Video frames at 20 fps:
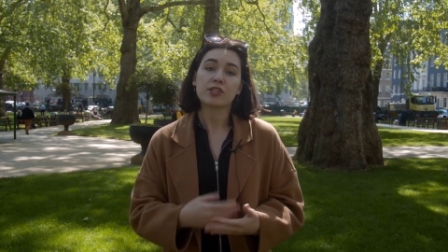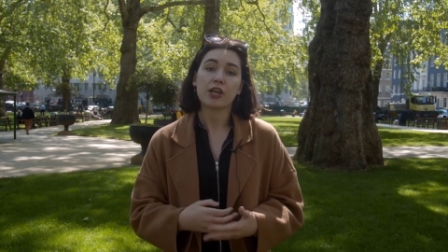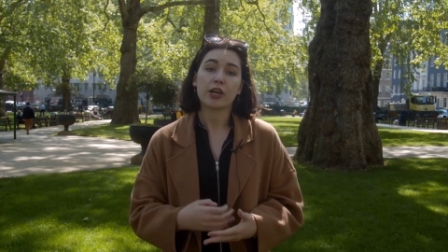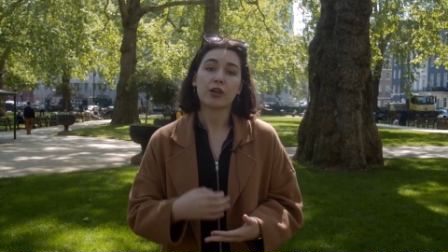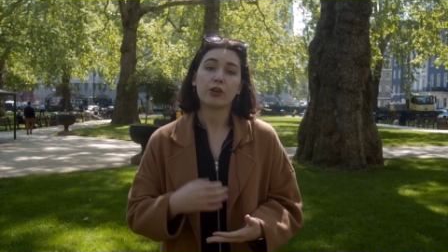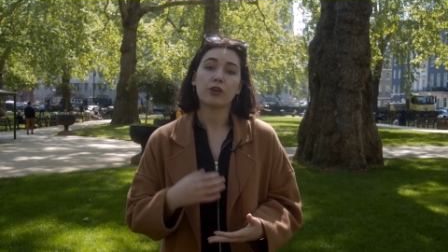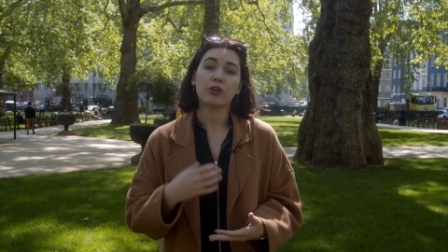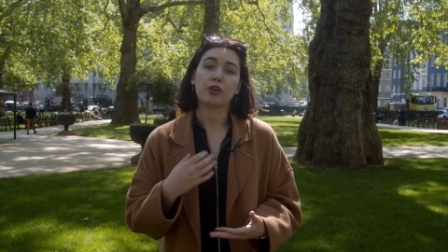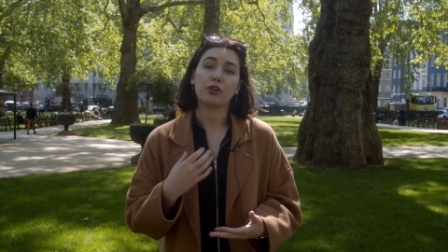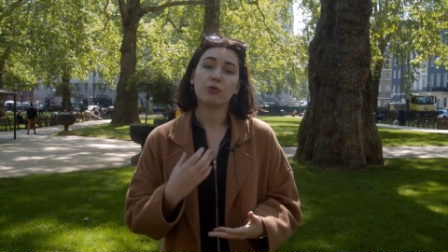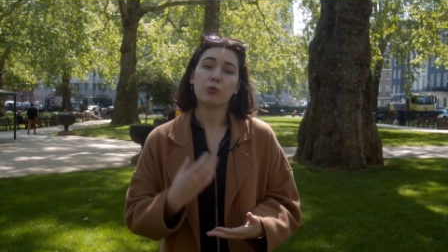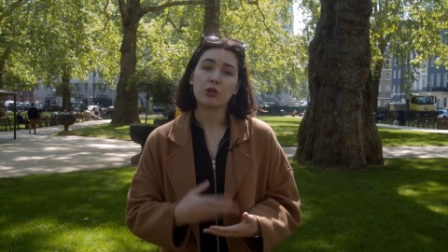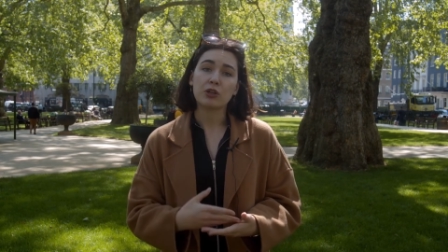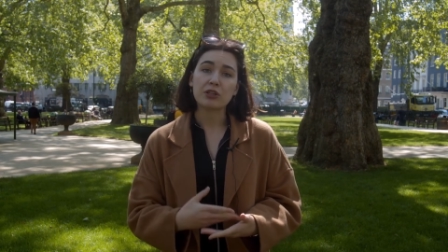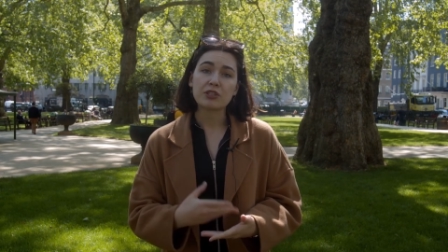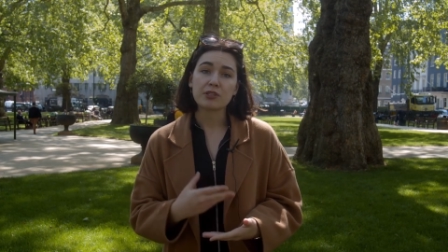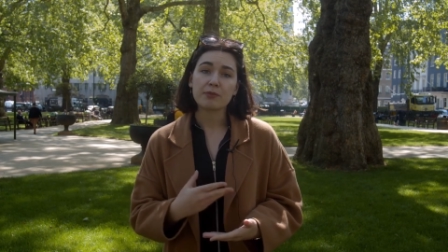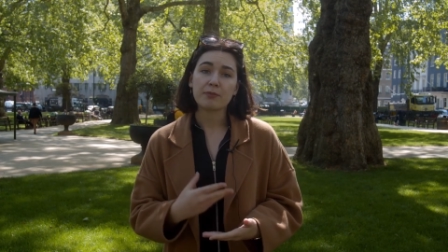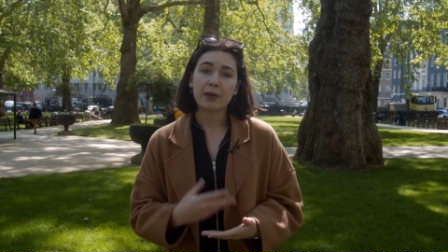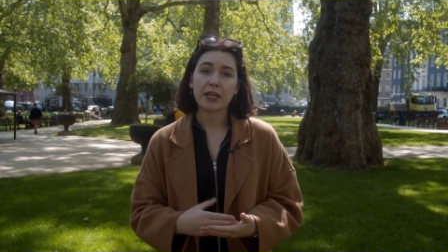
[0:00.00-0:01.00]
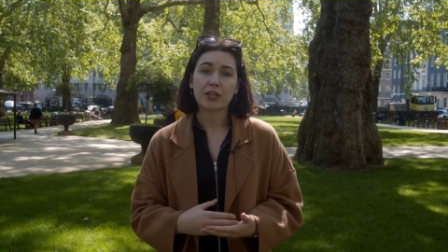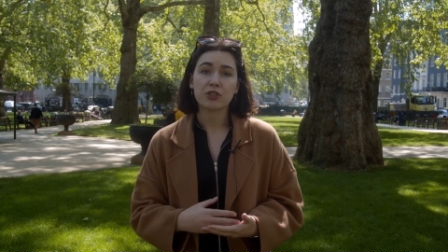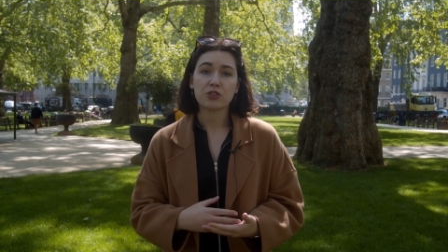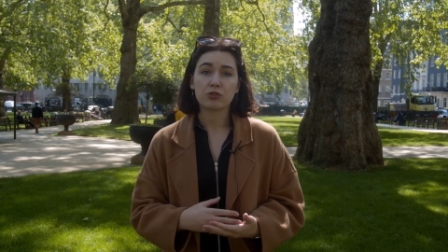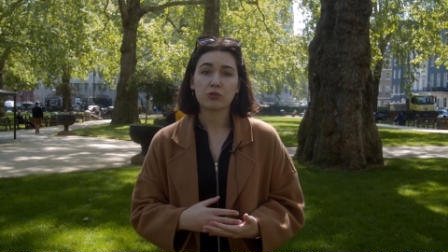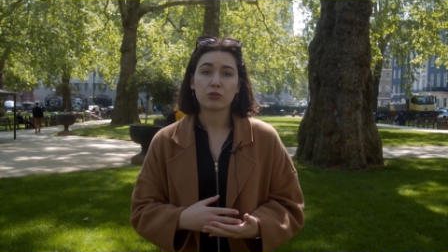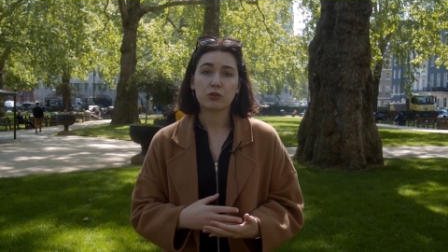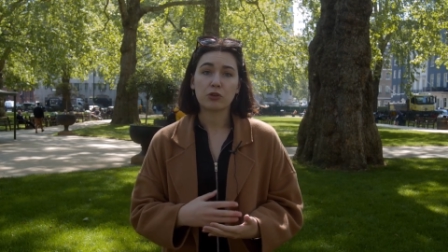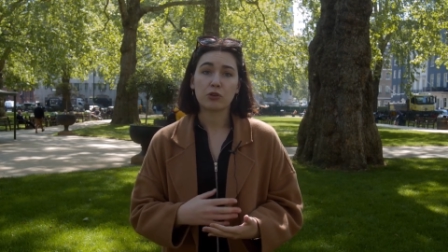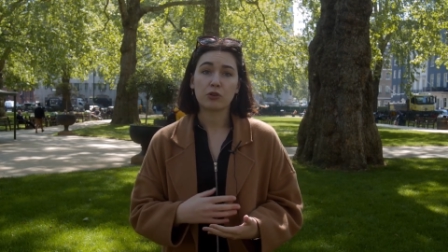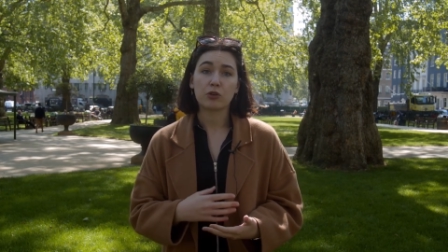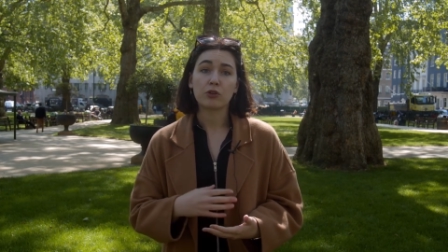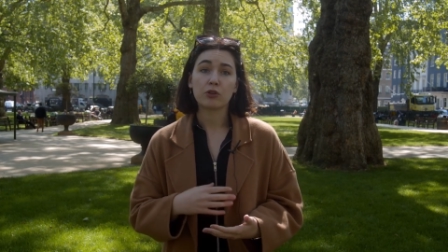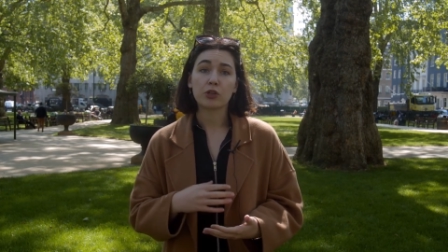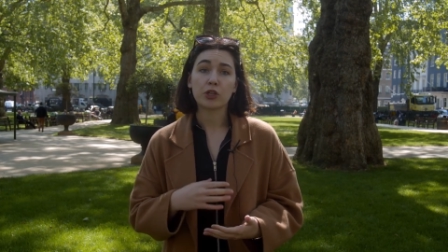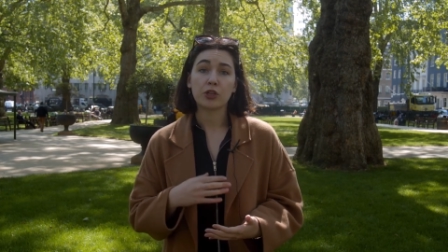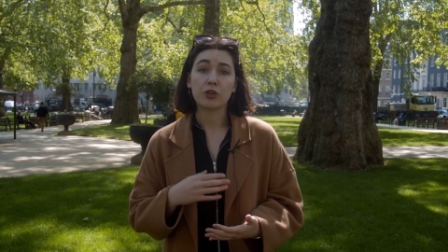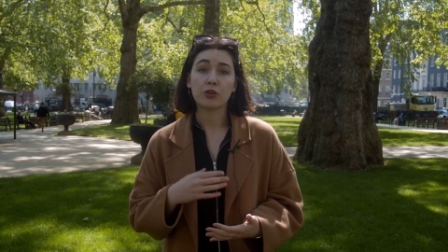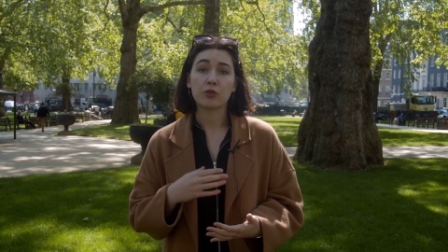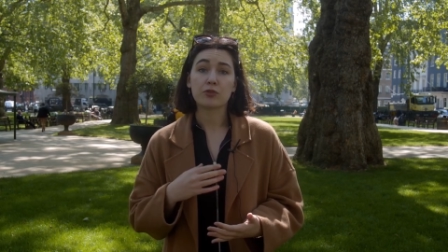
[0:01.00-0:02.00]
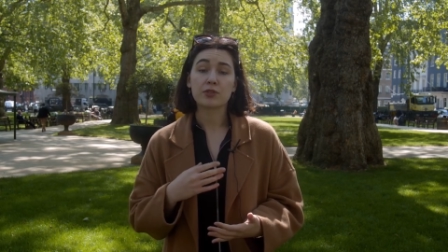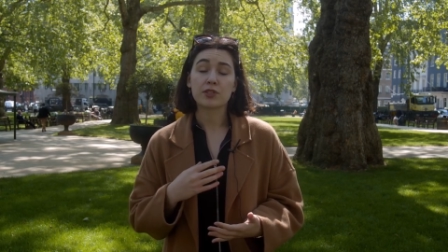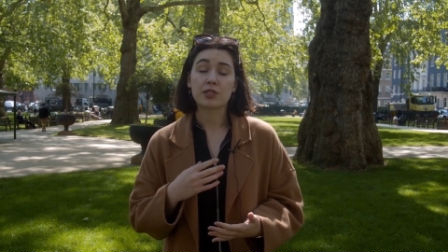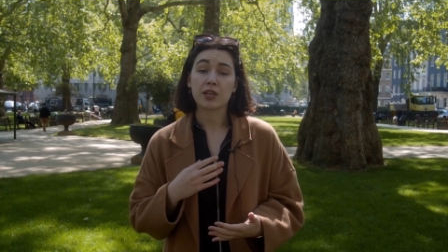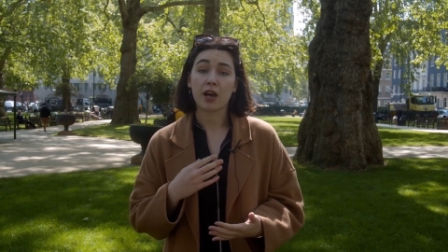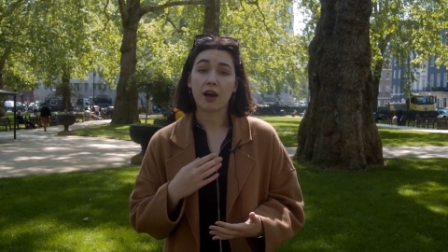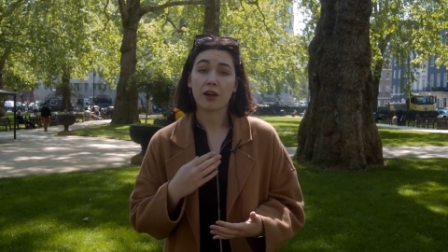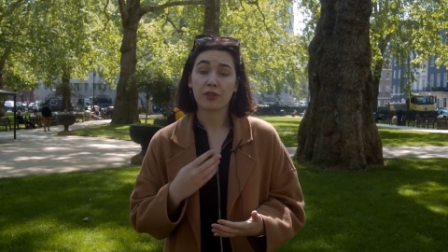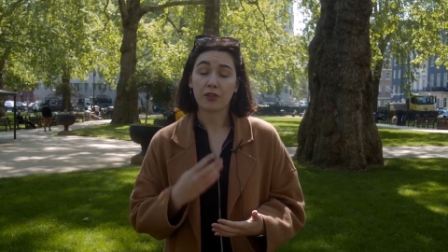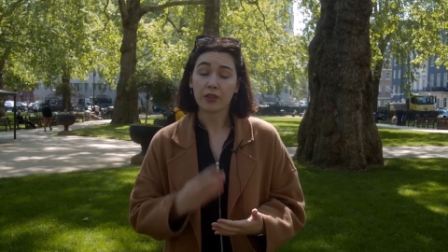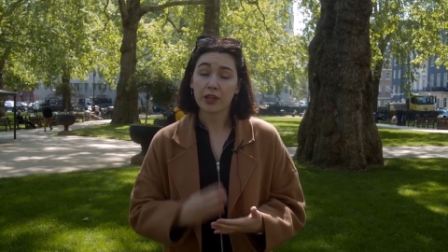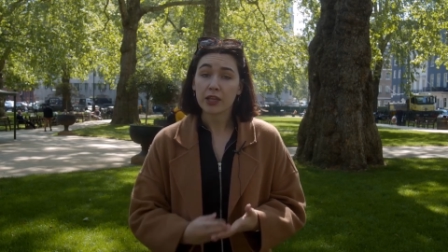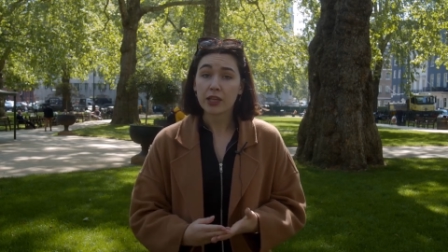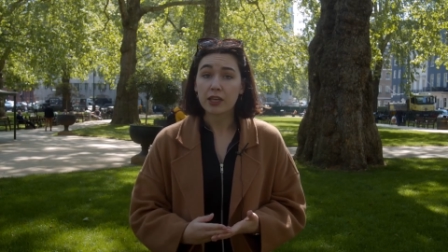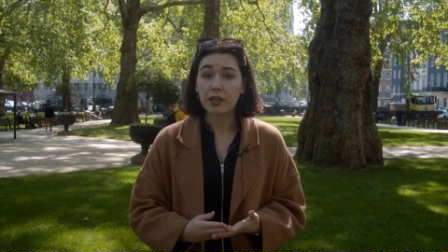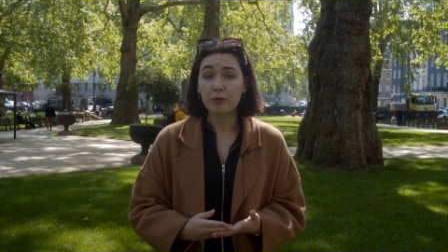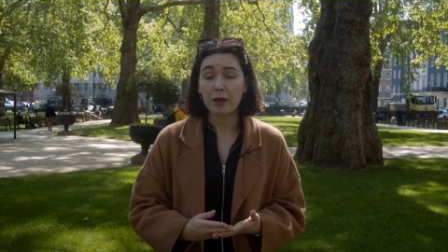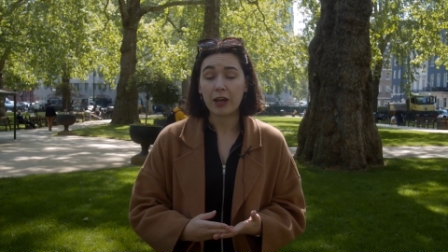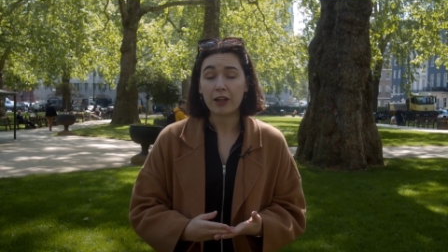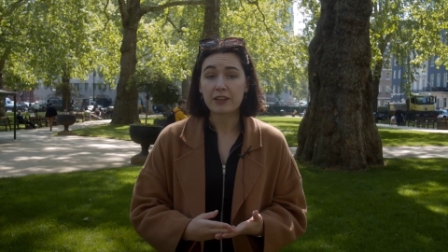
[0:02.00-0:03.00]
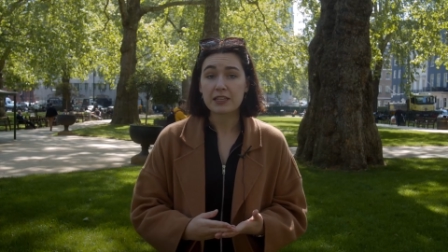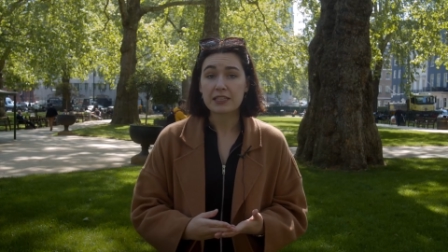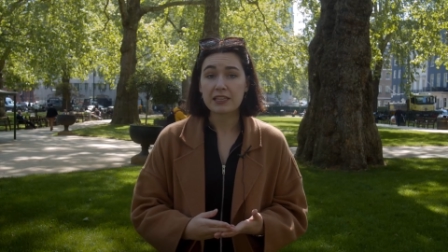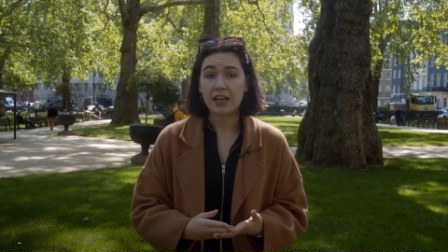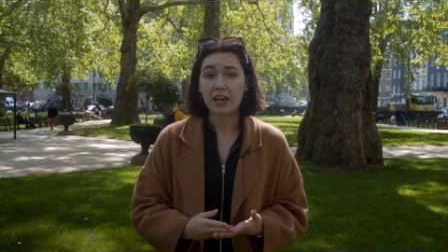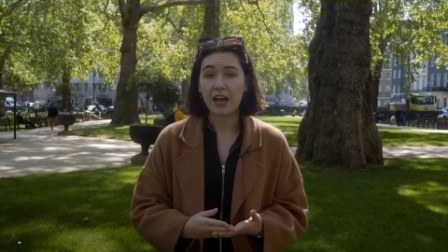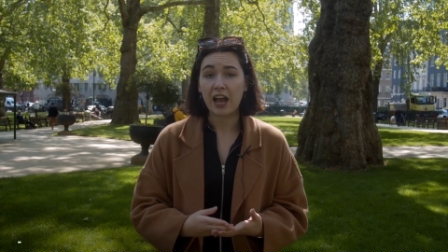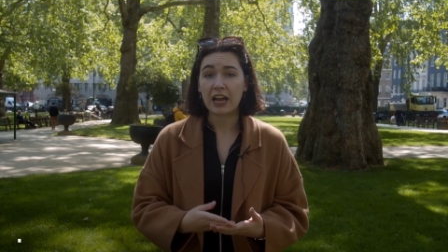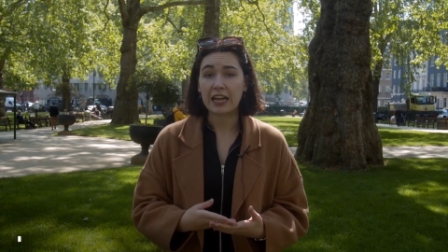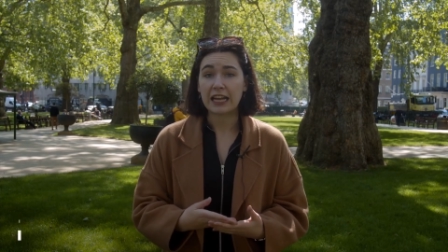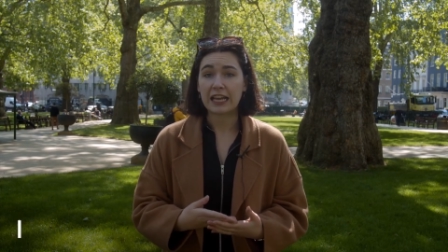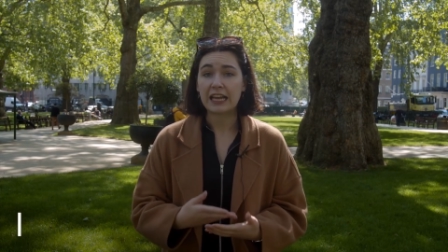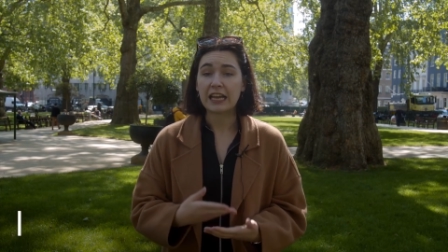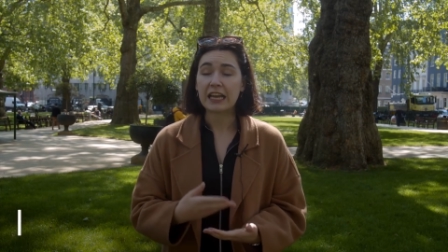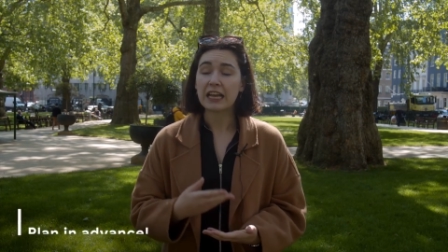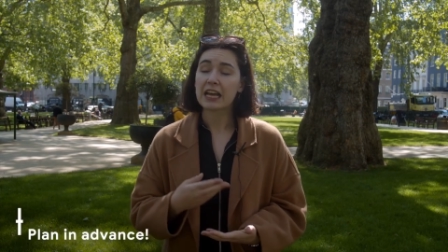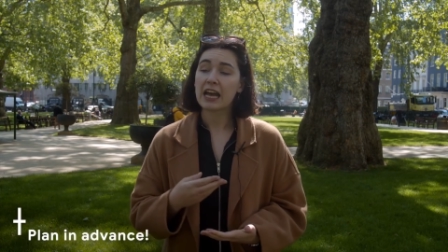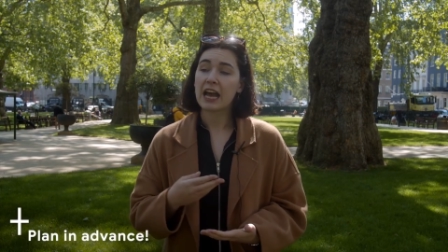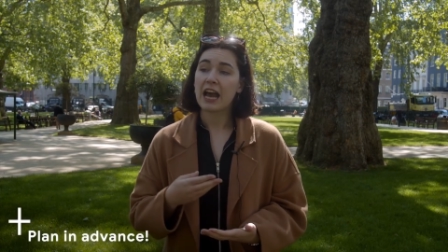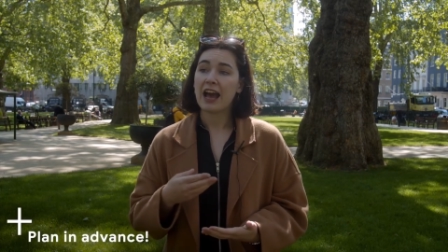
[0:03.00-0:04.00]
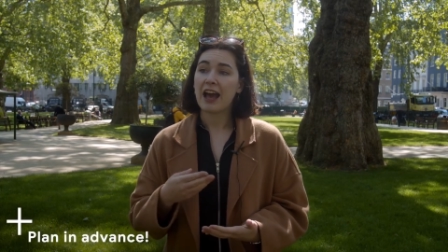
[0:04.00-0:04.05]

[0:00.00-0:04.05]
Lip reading: So you want to make sure you start thinking about this early